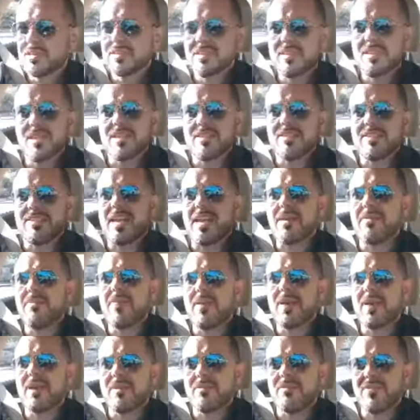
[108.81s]
The same
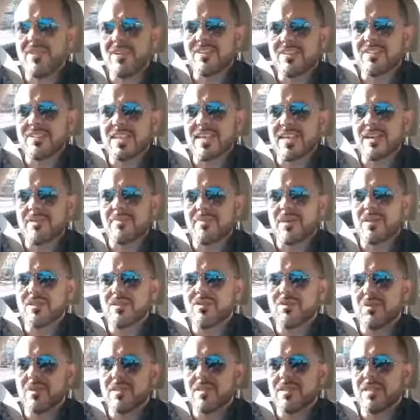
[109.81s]
thing could be said about
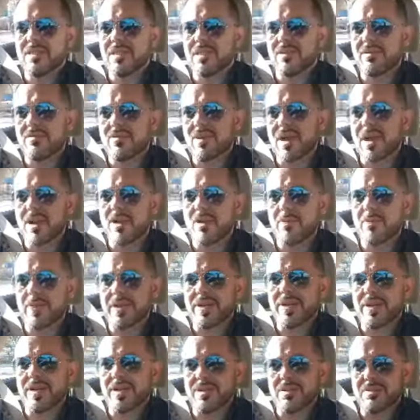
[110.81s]
doing the right
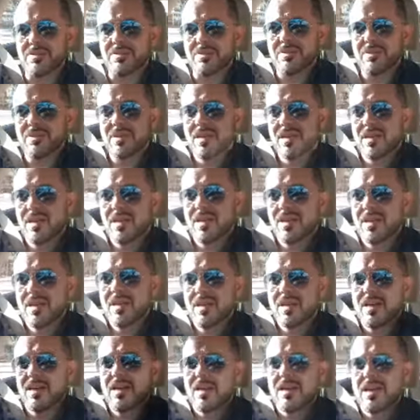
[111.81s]
open house.
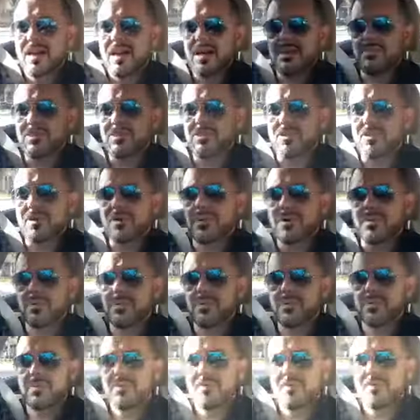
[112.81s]
I'm so
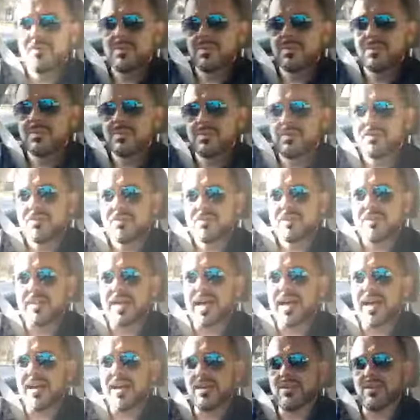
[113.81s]

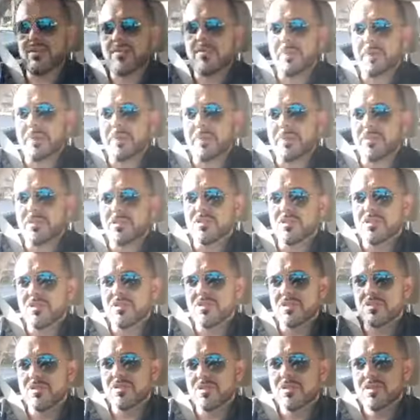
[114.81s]
tired of people
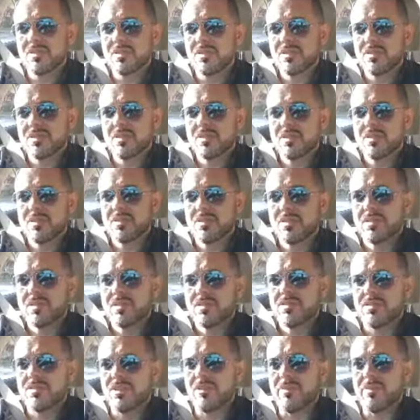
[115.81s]

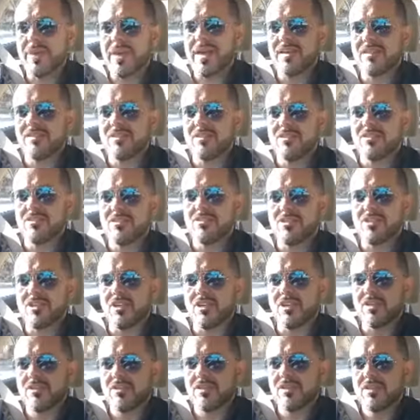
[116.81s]
some agents
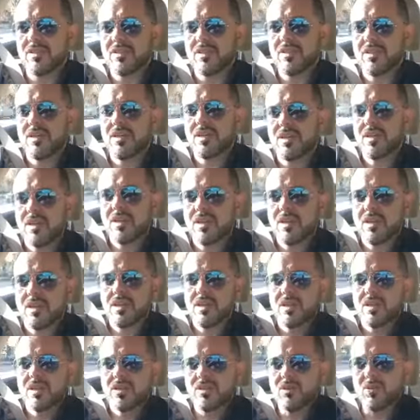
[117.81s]
just
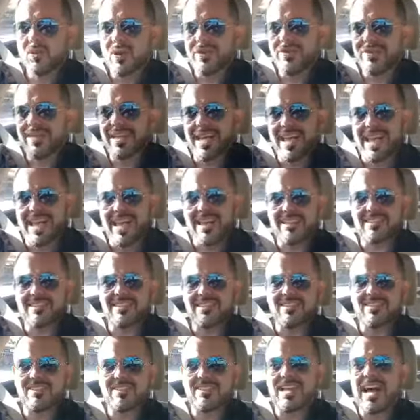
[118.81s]
doing the
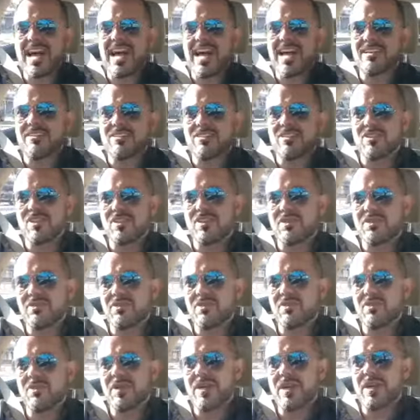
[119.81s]
exercise
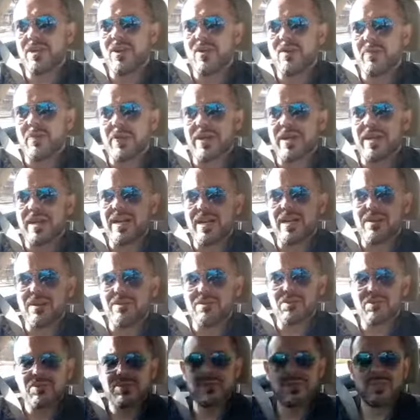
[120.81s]
of doing an open
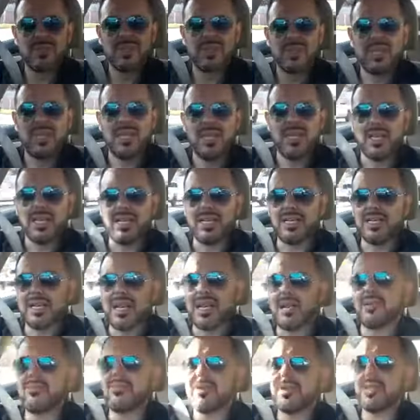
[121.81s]
house and
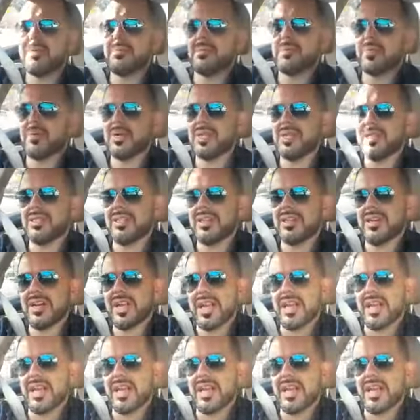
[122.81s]
not really putting their